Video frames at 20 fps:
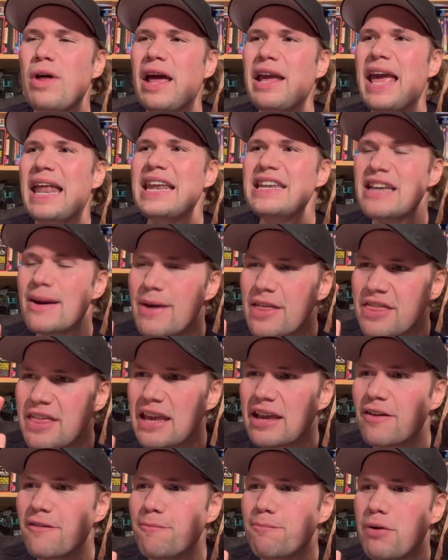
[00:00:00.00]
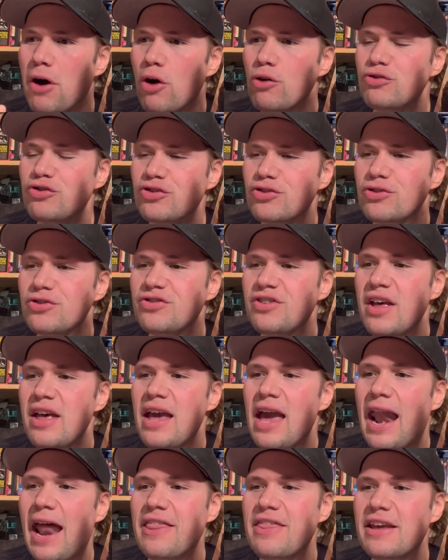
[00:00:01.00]
anytime I think of poachers
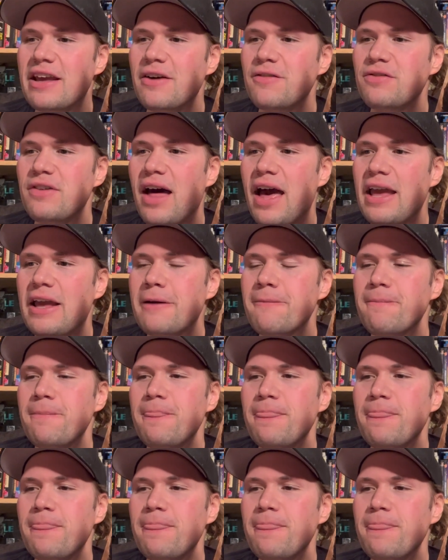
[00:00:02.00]
and I think of like,